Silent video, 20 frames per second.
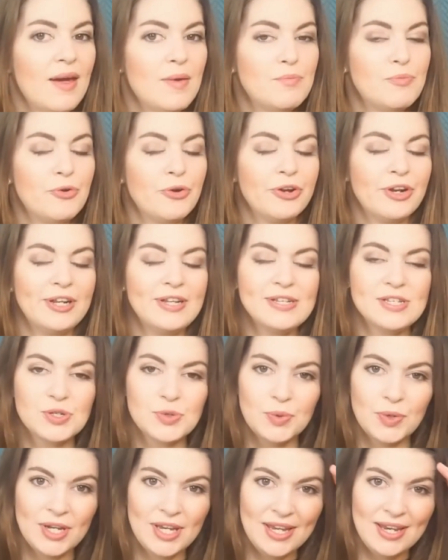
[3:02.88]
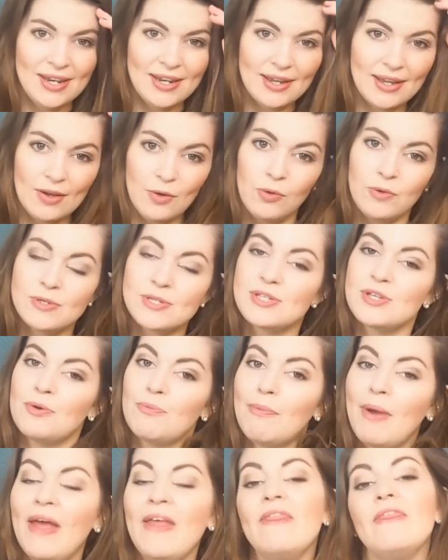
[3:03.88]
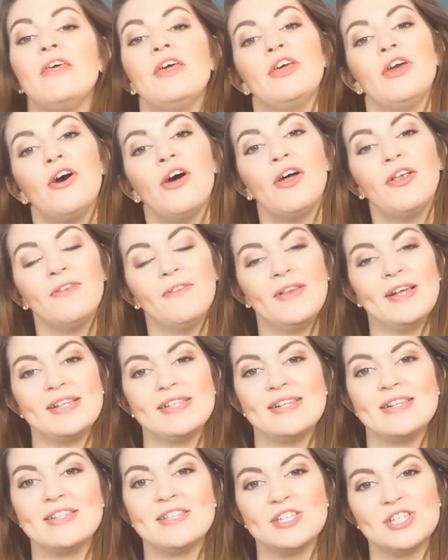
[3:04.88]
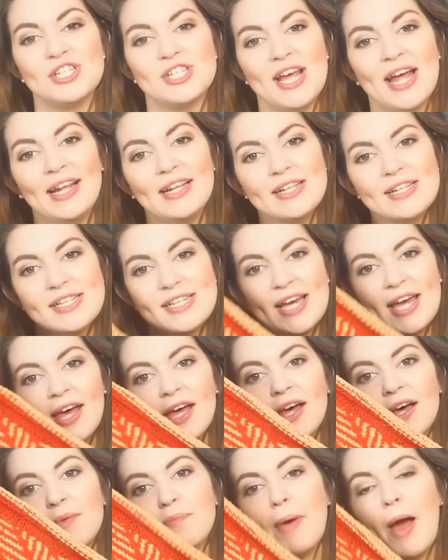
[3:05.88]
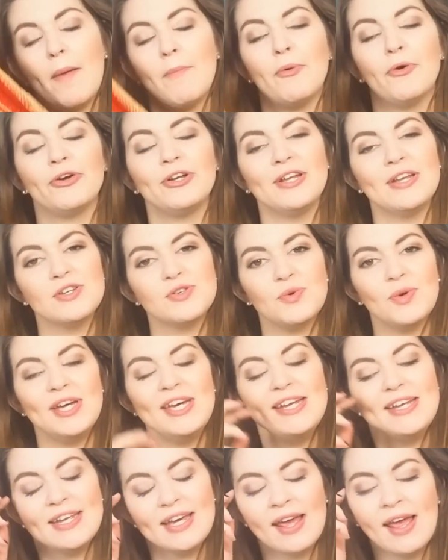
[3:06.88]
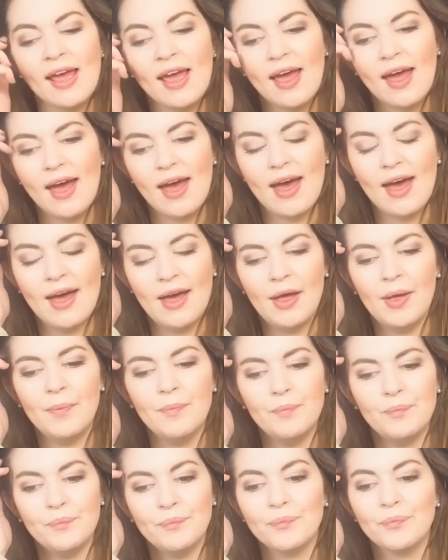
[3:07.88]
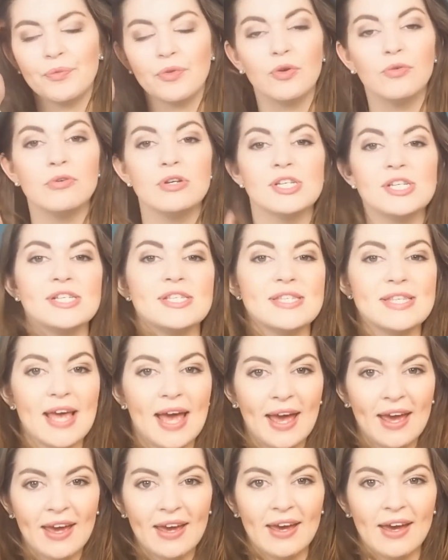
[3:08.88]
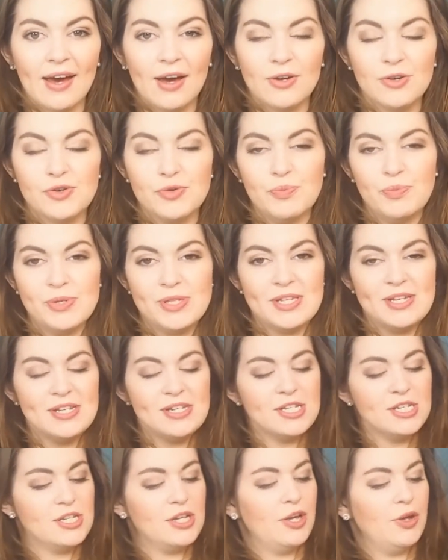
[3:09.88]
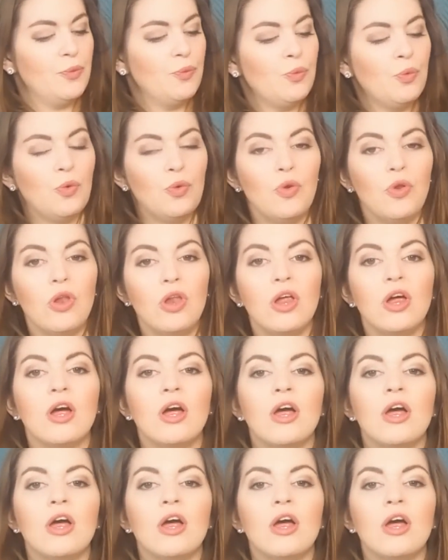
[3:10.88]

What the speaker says: Brooklyn Tweed also made the yarn. This is Shelter by Brooklyn Tweed, which is 100% wool.